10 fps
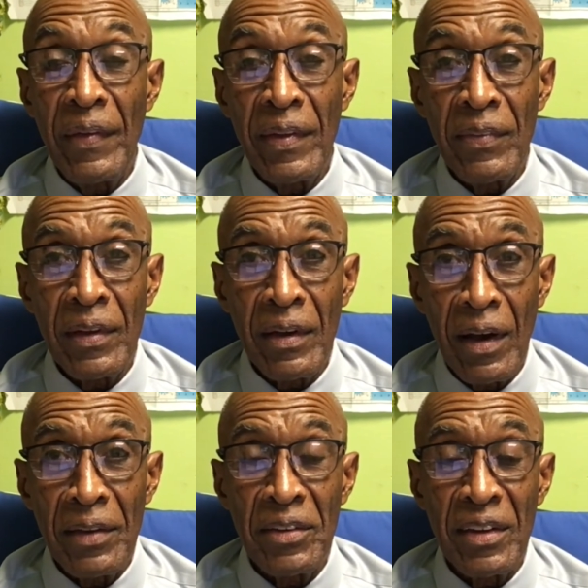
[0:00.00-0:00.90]
in the
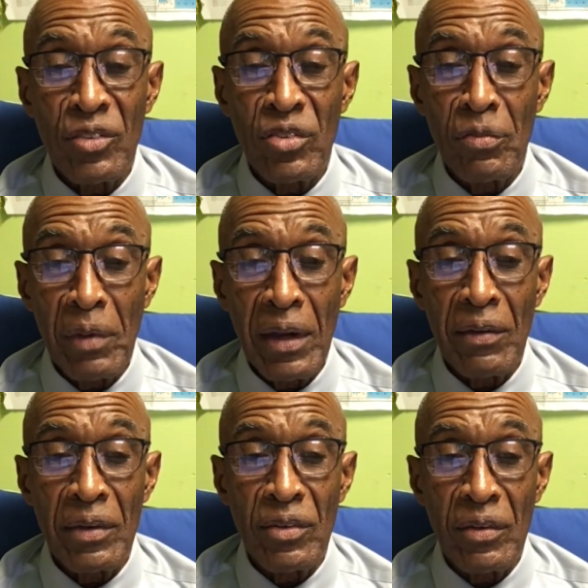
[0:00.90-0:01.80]
context of
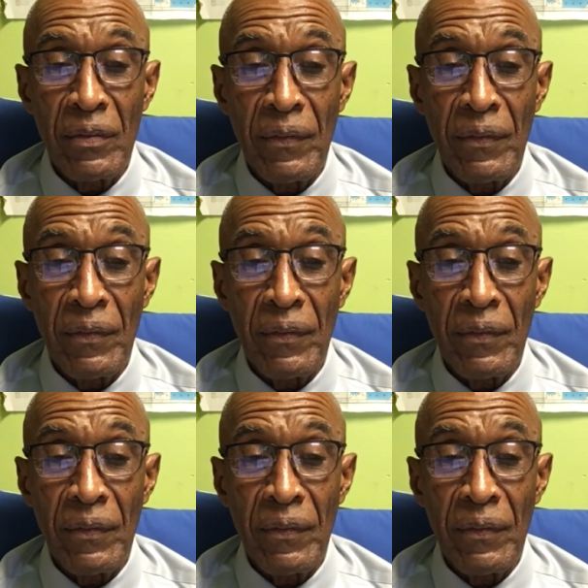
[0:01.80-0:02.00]
marriage?